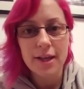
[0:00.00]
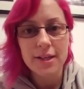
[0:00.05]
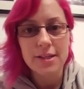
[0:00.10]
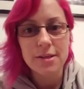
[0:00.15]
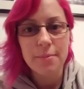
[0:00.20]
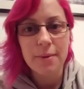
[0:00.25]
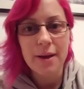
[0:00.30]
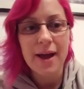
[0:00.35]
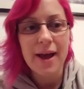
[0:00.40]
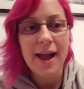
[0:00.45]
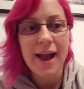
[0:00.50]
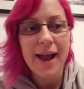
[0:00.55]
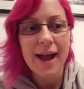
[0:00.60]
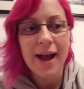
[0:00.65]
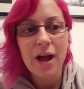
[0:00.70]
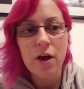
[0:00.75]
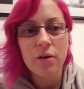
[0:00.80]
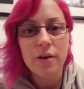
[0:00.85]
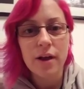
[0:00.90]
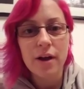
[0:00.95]
It's about
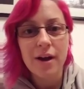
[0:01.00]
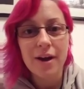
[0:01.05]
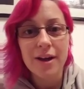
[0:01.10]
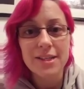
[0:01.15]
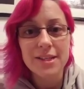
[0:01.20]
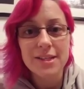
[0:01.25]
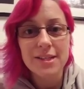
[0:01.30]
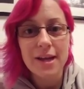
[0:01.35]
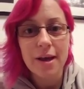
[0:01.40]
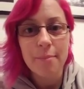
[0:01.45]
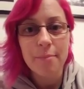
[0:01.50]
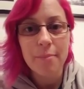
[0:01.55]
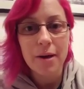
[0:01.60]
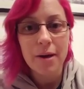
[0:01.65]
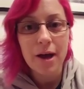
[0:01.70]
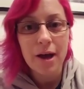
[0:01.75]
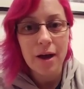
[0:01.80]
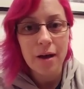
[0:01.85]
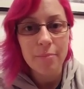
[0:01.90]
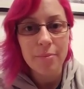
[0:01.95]
how can I step
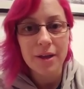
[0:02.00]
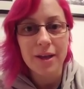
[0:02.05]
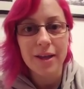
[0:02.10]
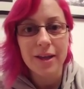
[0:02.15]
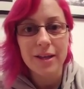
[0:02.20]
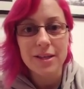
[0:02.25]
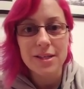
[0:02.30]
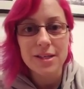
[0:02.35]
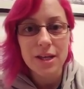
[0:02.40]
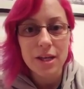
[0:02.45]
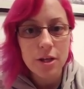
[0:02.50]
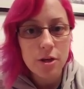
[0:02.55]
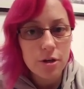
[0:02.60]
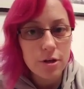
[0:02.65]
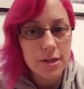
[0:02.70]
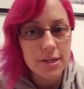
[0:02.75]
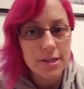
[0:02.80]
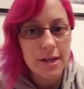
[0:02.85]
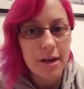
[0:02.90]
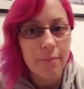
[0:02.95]
up and continue
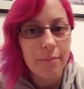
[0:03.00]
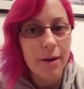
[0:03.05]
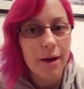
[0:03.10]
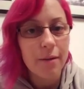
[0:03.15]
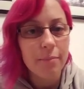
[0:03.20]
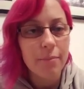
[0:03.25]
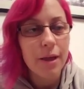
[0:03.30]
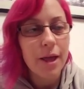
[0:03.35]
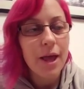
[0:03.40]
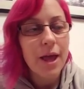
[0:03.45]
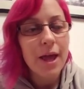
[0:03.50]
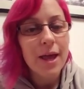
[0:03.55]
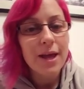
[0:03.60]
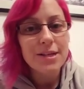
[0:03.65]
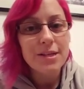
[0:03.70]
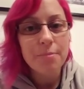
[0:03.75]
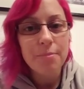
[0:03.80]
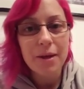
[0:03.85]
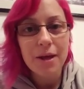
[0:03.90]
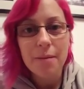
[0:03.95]
to step up
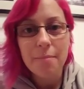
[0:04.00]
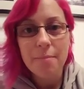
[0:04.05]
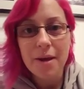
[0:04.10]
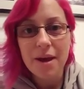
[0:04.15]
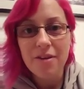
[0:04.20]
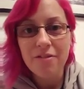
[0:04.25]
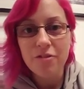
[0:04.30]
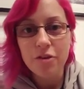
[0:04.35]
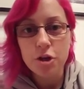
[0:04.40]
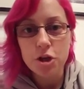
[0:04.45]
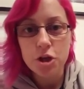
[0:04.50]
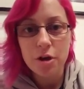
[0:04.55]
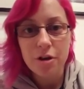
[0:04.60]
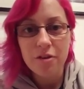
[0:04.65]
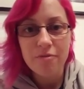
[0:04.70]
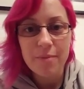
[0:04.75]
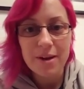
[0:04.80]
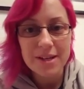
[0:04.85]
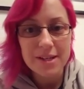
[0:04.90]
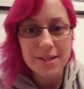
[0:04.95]
to be a better version
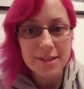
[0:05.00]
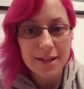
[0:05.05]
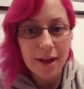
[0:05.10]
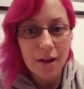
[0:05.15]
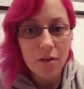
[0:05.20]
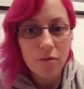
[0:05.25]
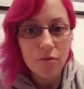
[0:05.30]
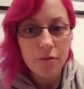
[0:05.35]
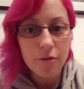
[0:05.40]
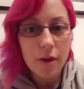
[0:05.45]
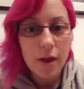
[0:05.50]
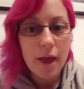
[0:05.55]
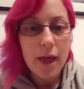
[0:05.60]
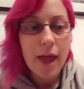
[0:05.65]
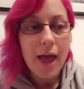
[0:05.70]
of myself?